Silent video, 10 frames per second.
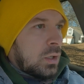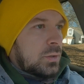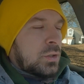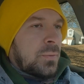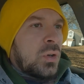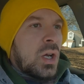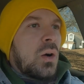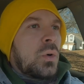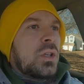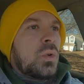So figure
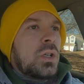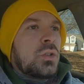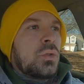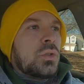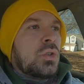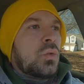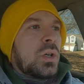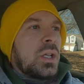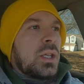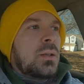out what you want to do. Do you
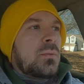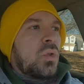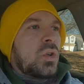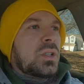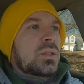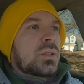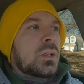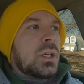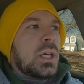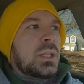want to invoice
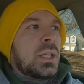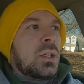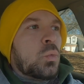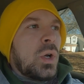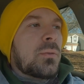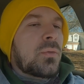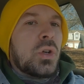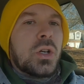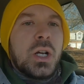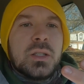and then wait for
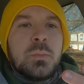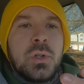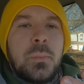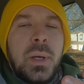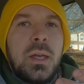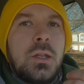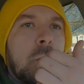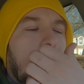your customer to pay you?